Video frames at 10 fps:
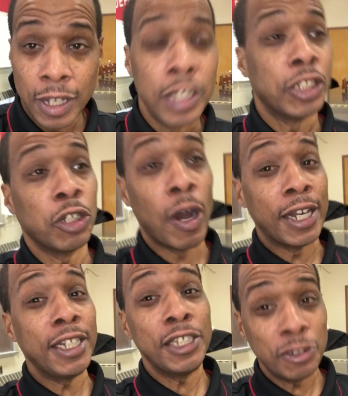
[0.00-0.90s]
So I
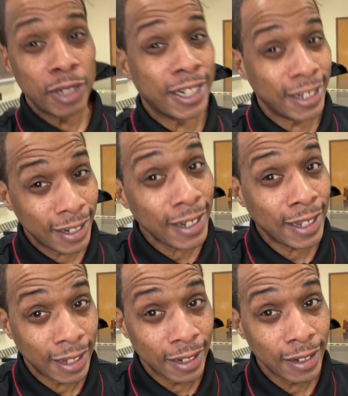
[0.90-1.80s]
need you to cut
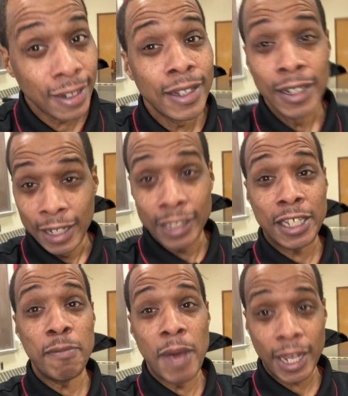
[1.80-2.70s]
it. Let's
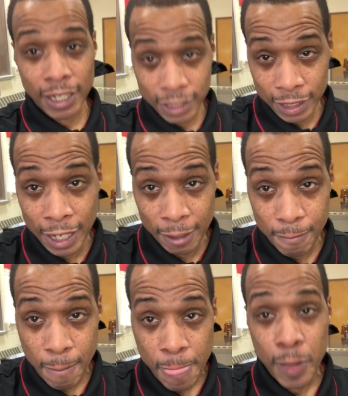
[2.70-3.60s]
get back in
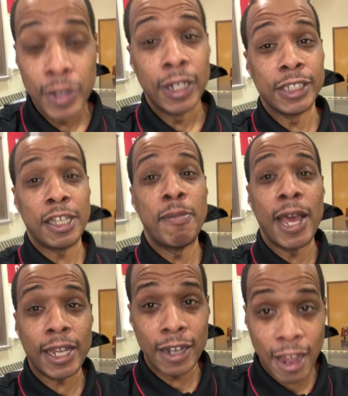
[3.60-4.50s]
shape. Let's get
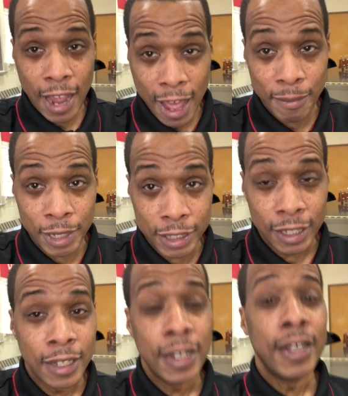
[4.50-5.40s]
back in our habits,
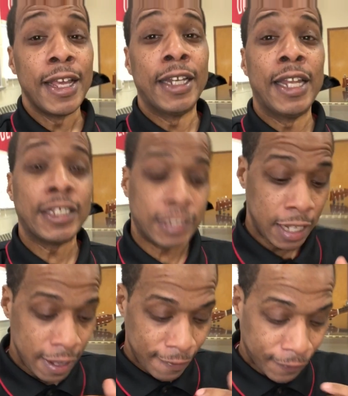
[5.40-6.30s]
and let's
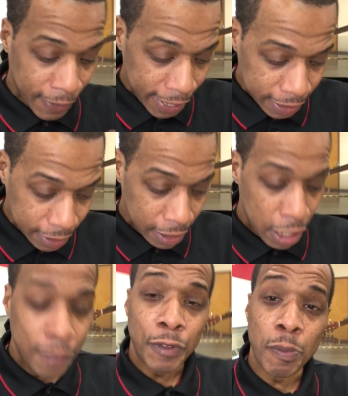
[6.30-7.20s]
face
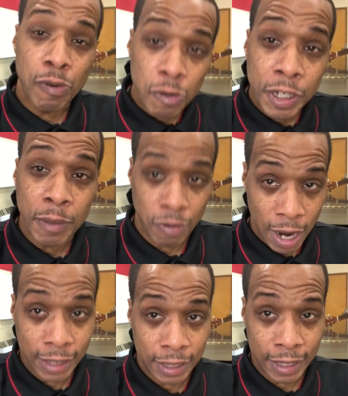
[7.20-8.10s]
the pruning
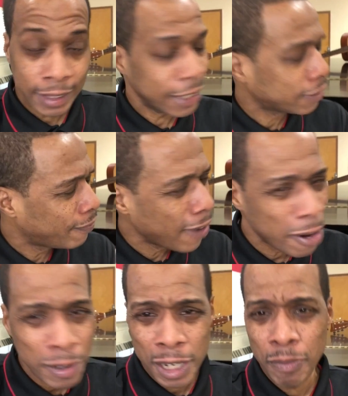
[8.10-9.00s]
process. It's
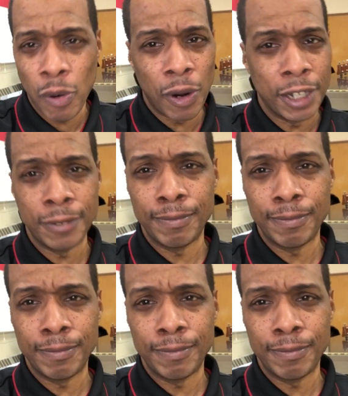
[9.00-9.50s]
very important.